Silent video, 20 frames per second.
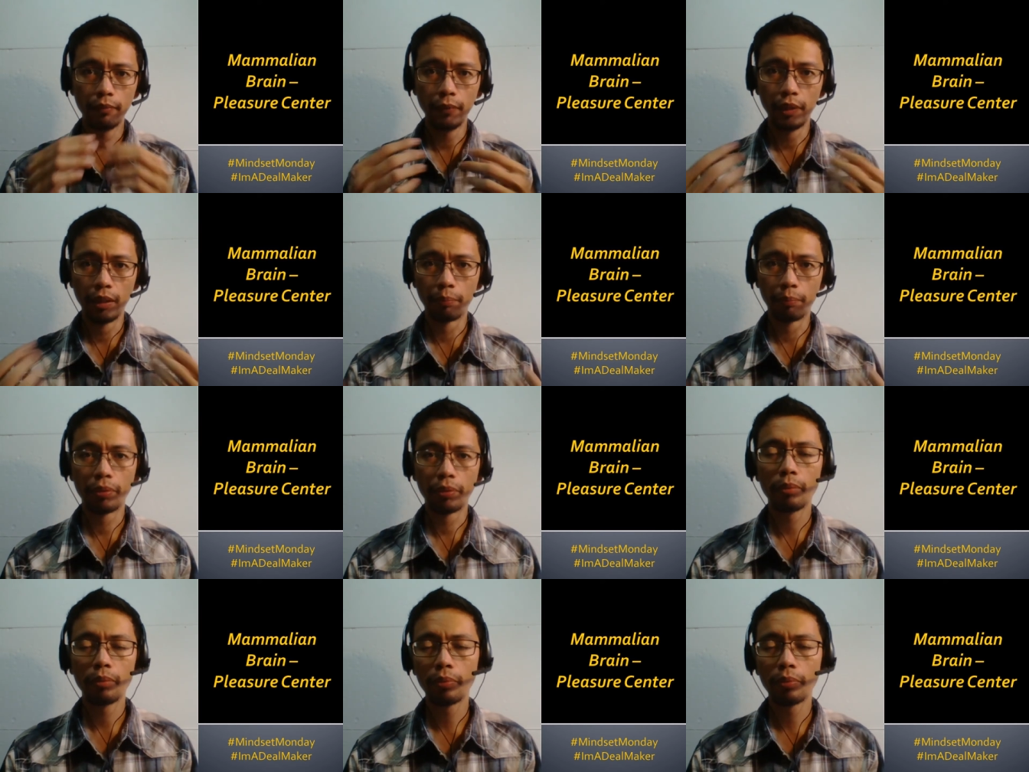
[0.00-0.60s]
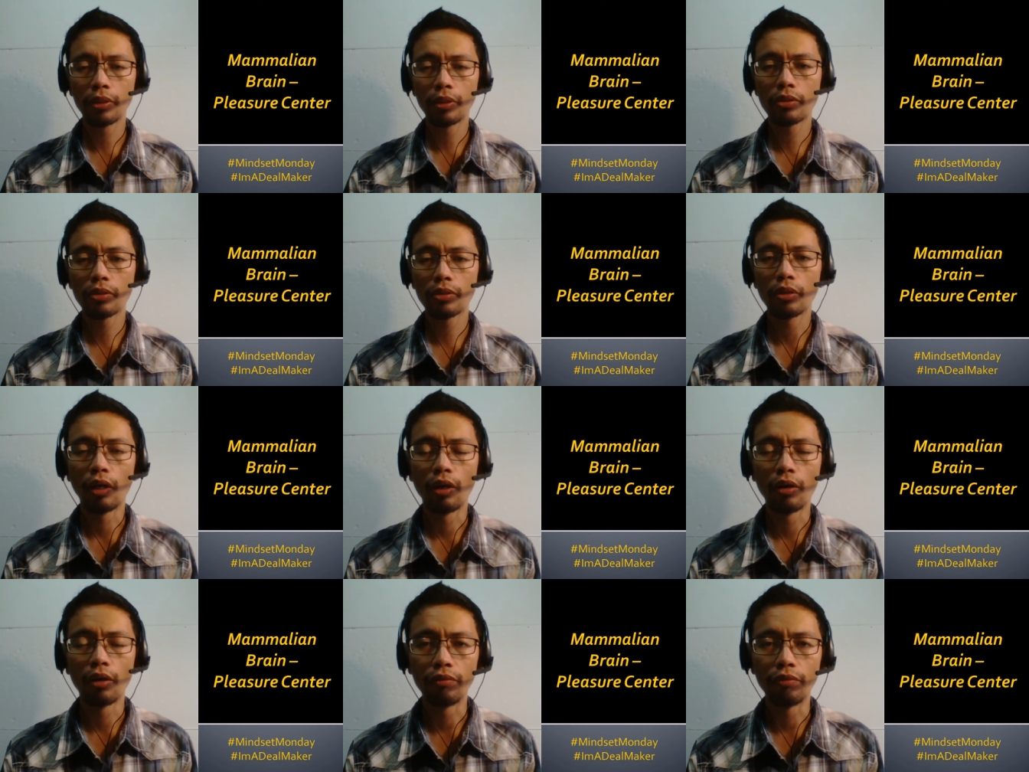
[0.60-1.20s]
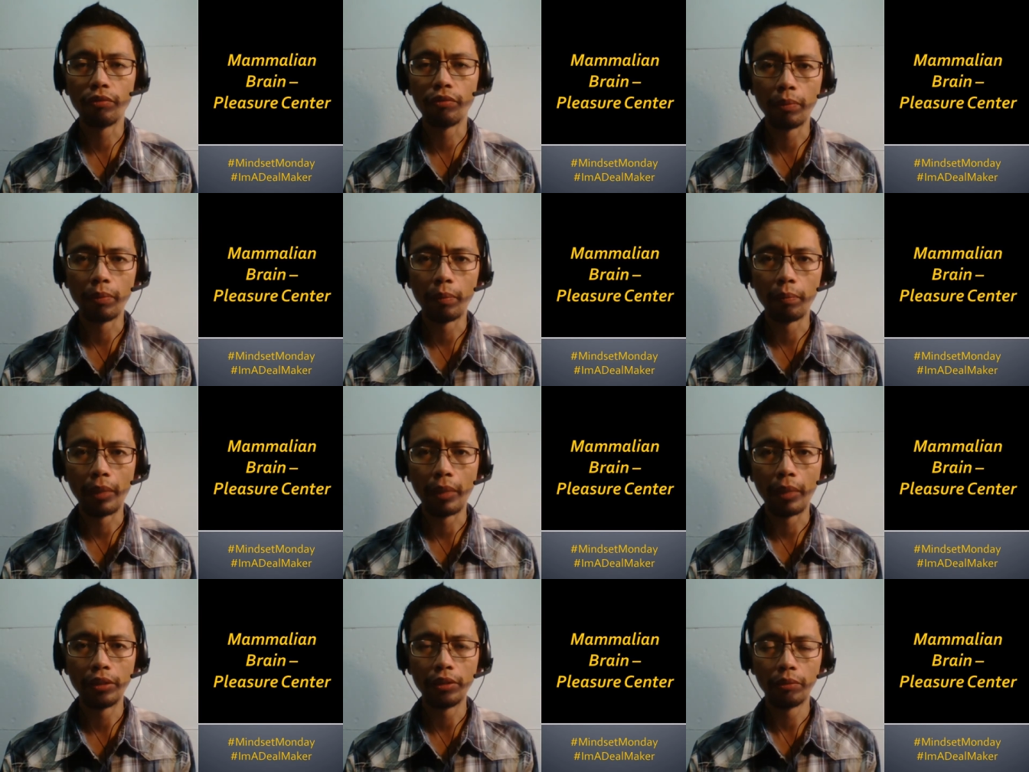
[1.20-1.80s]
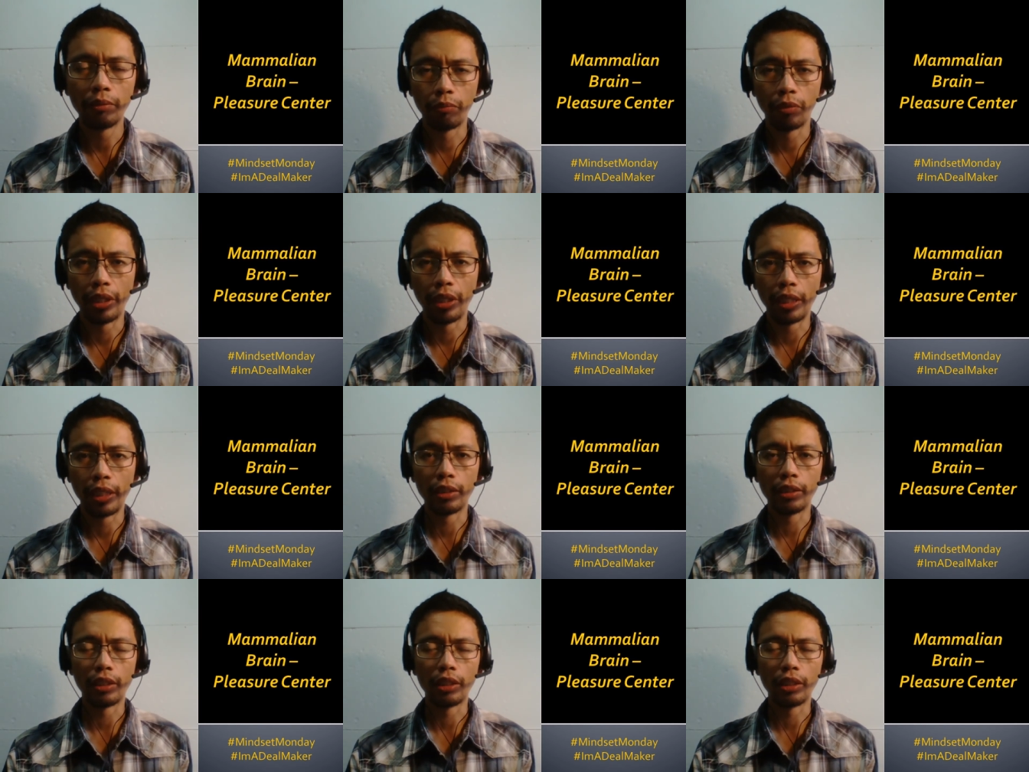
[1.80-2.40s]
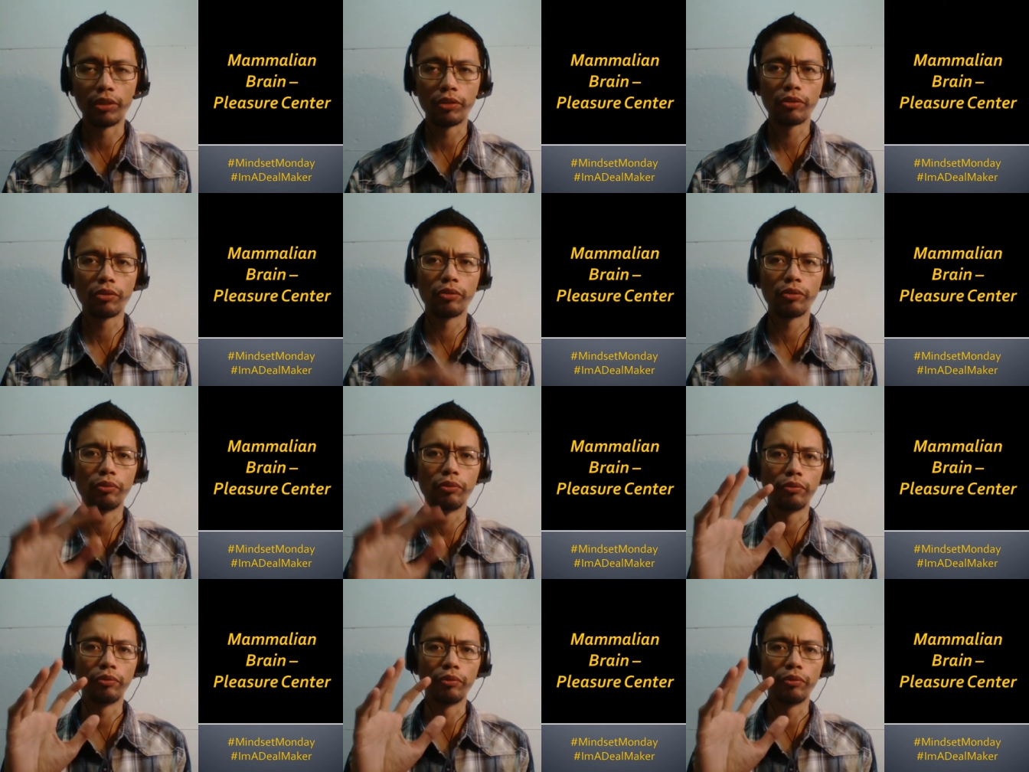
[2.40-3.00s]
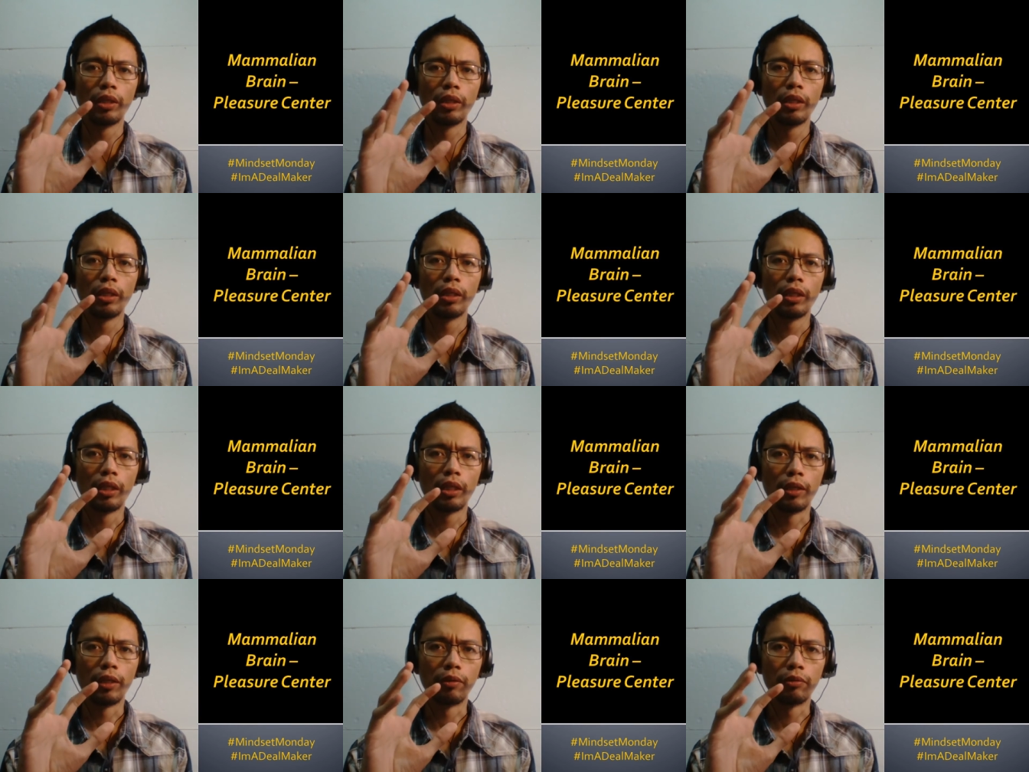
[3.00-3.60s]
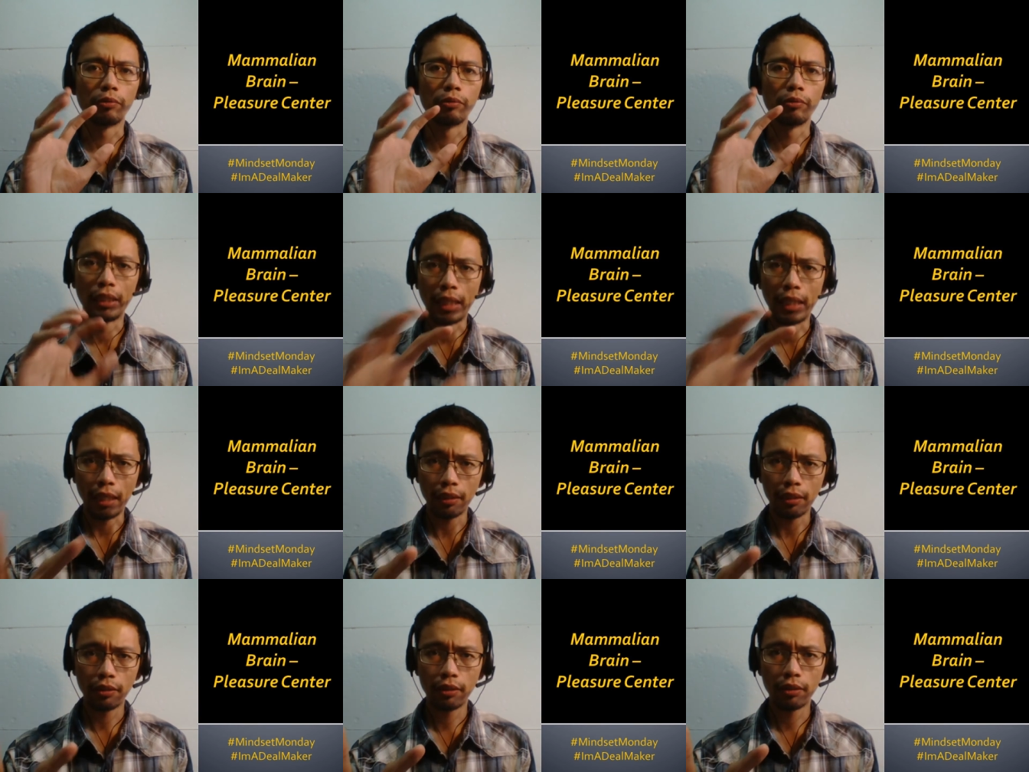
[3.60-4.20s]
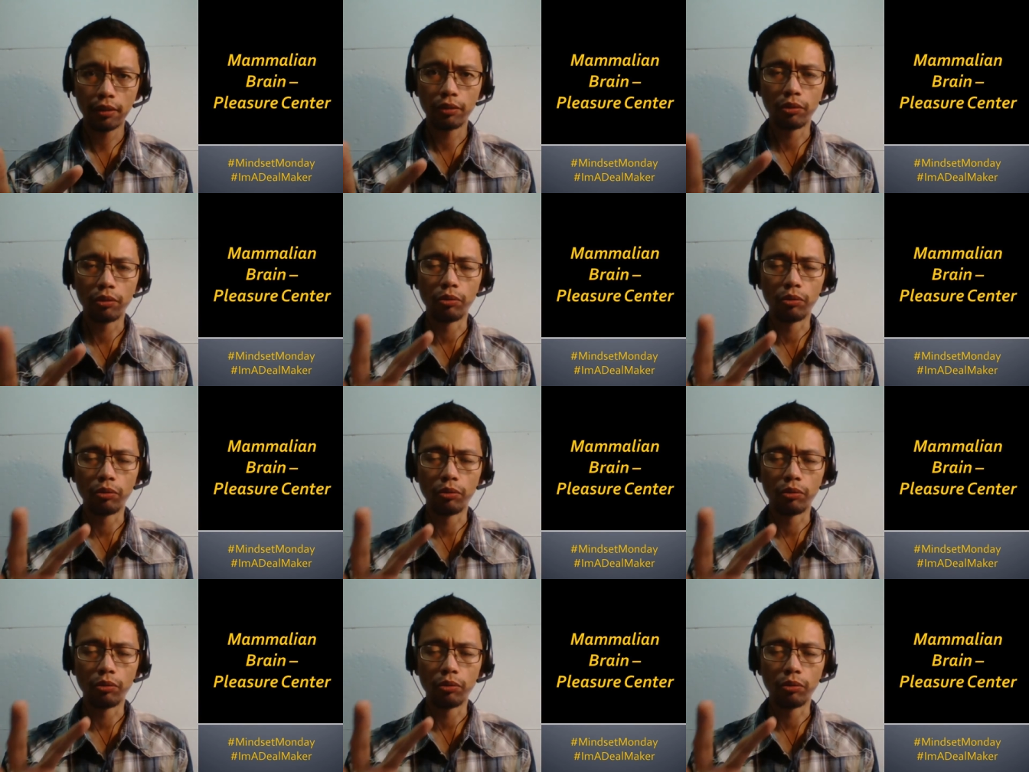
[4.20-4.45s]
the purpose of the mammalian brain is to relax,